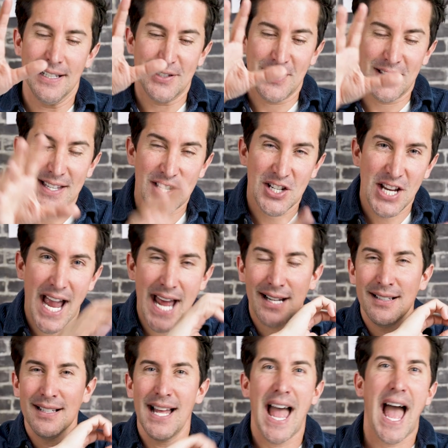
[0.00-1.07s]
to the
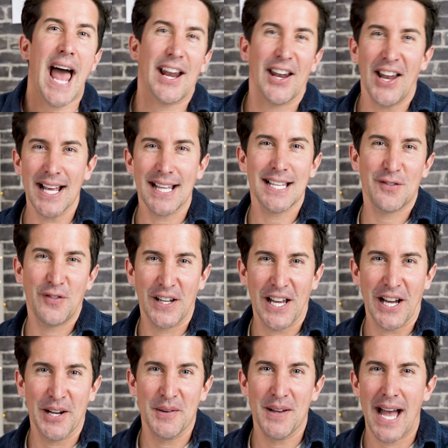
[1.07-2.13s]
channel and like this
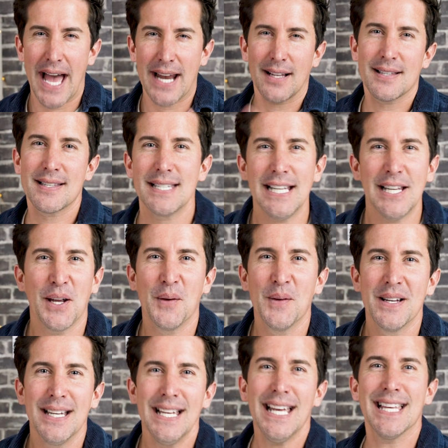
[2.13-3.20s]
video, and I'll see you
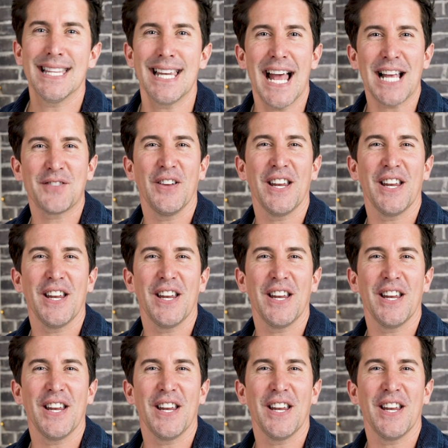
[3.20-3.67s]
in the next